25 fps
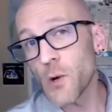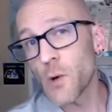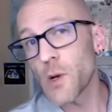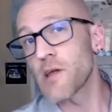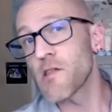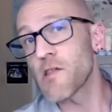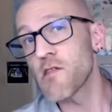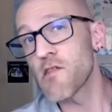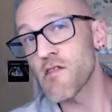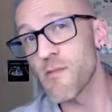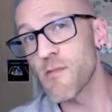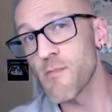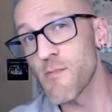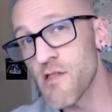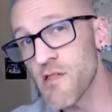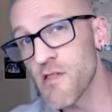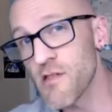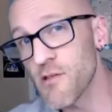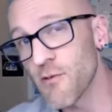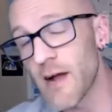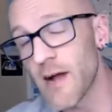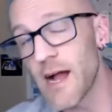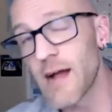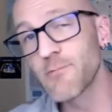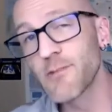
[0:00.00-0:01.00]
and
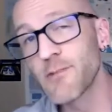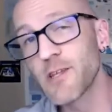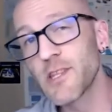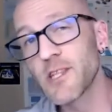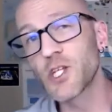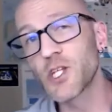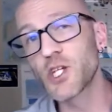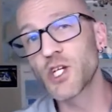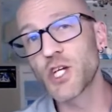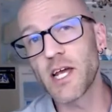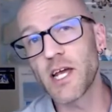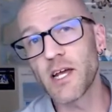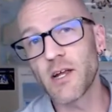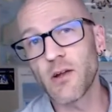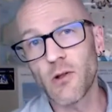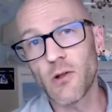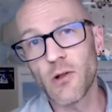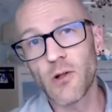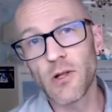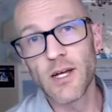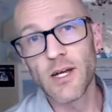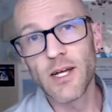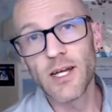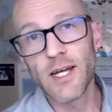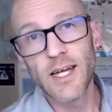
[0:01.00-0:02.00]
subscribe to the channel,
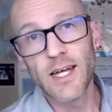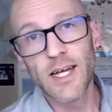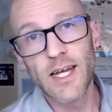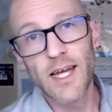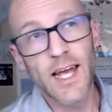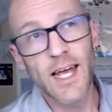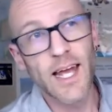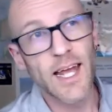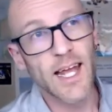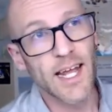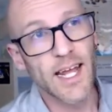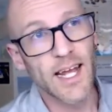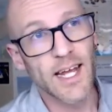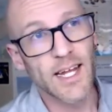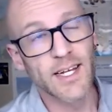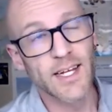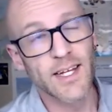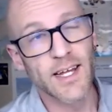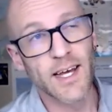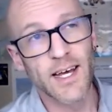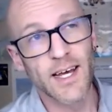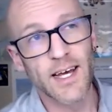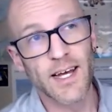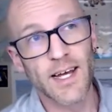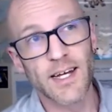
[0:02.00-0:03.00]
and
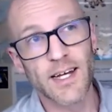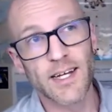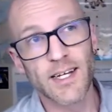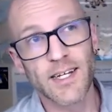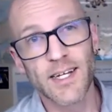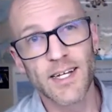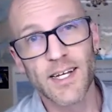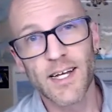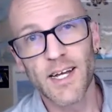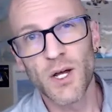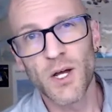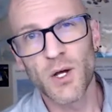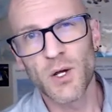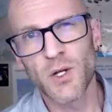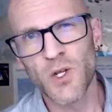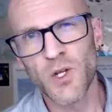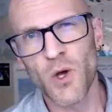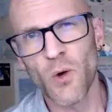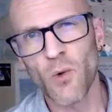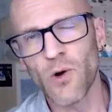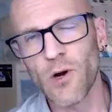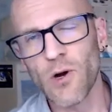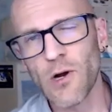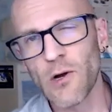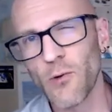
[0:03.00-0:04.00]
don't
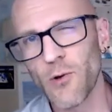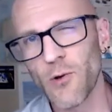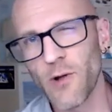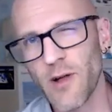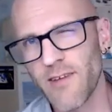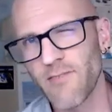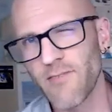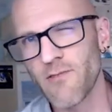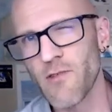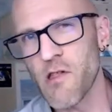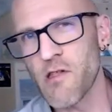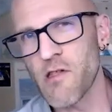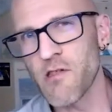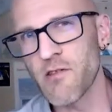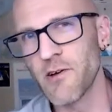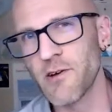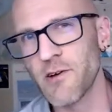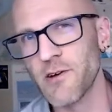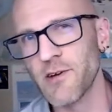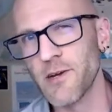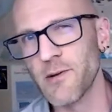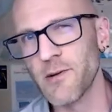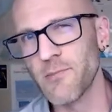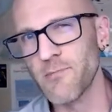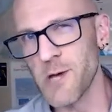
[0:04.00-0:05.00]
worry, we'll have this done
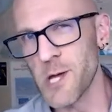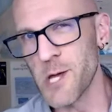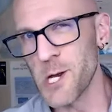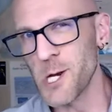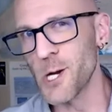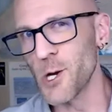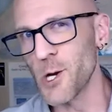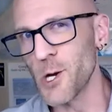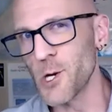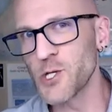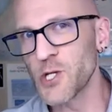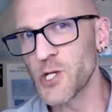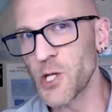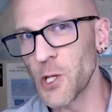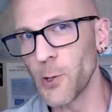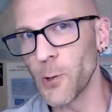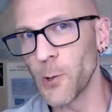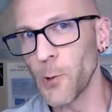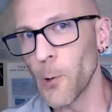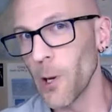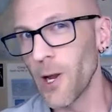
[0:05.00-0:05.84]
in a minute or two.